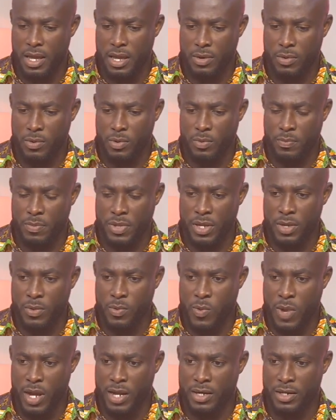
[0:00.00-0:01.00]
will be
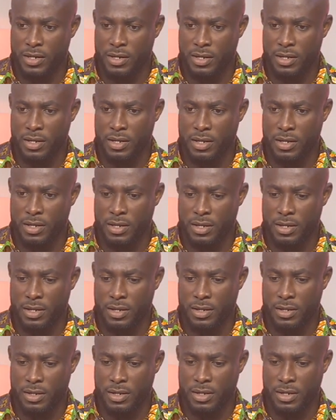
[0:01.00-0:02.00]
one,
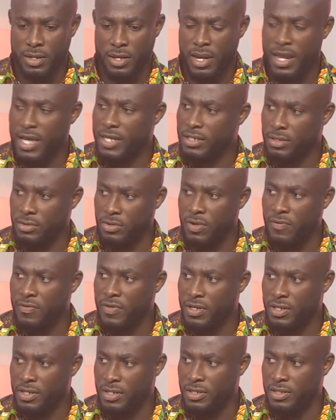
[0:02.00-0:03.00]
the election of
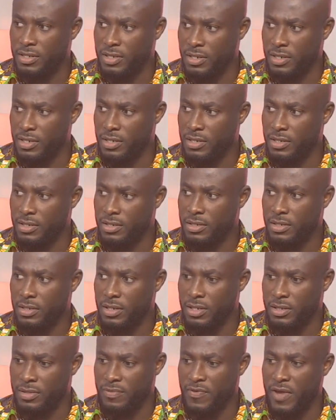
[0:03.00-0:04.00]
the
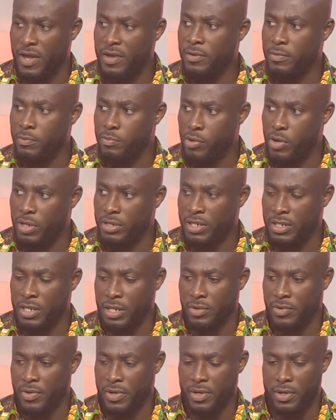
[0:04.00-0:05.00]
DCs is very important
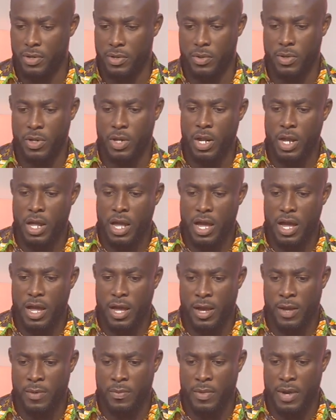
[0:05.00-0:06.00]
and critical.
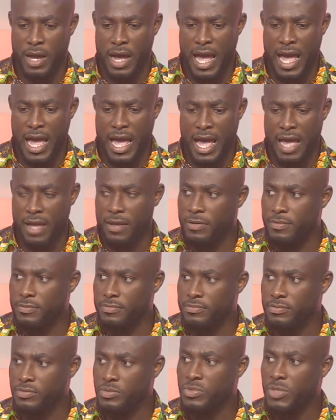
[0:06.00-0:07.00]
But it's not
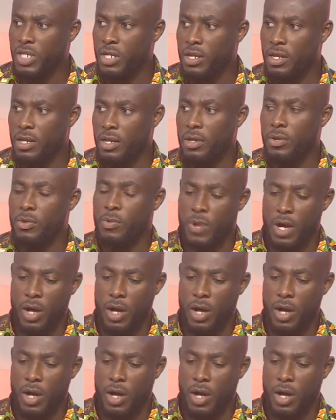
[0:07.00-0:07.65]
happening anytime soon, is it?